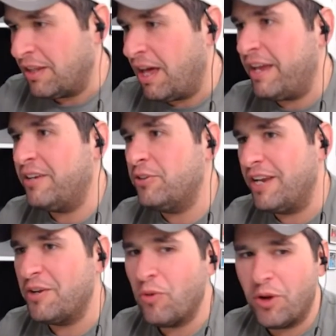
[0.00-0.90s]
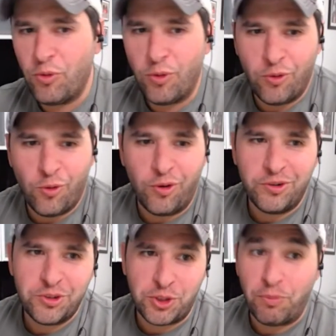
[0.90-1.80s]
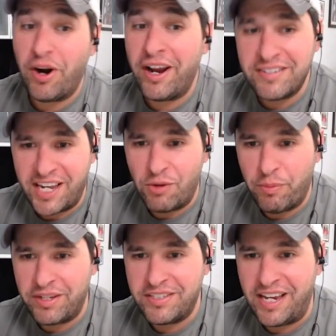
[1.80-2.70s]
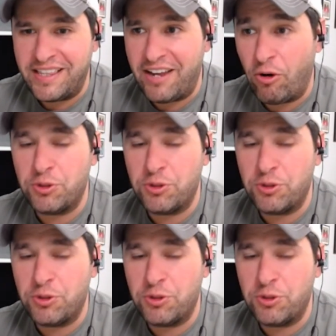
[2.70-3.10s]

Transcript: lying to anyone or or surprising anyone by saying that